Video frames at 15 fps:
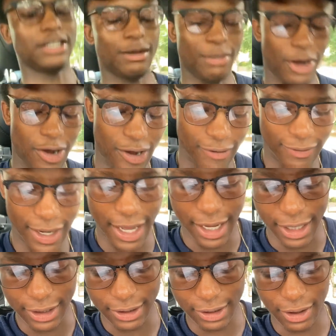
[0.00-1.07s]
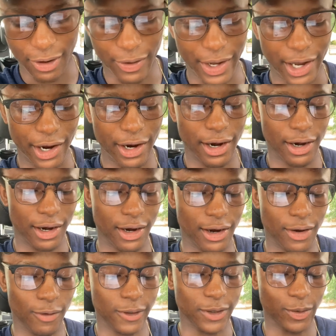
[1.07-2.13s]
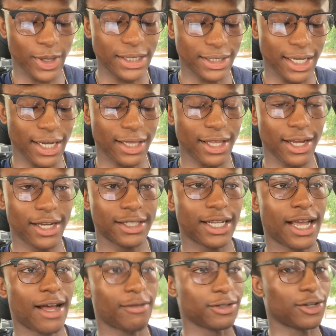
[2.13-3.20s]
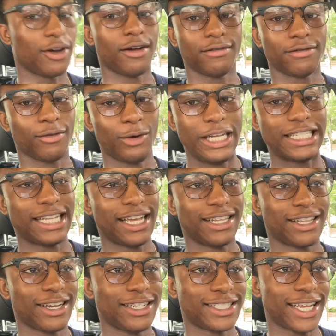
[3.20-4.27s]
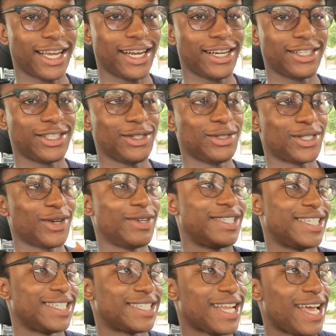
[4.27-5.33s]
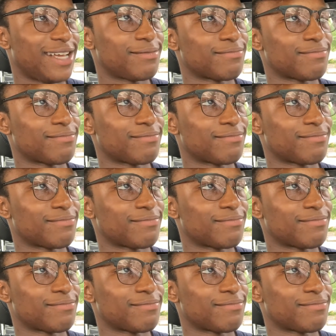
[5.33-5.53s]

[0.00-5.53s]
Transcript: my off days on here was Wednesday and Thursday. I was off Wednesday and Thursday here too. So it's just like,